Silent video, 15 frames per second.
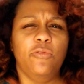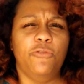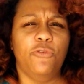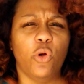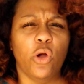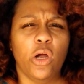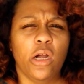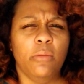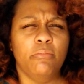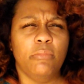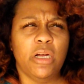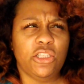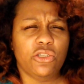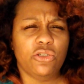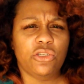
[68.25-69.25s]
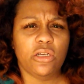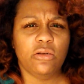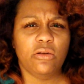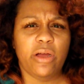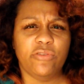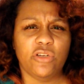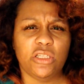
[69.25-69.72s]
4 months or
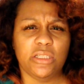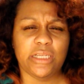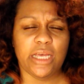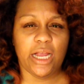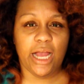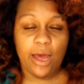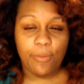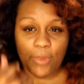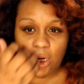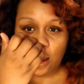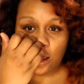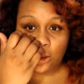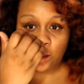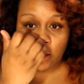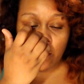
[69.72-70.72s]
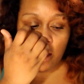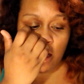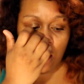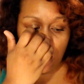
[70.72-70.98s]
so, ever since I got my color.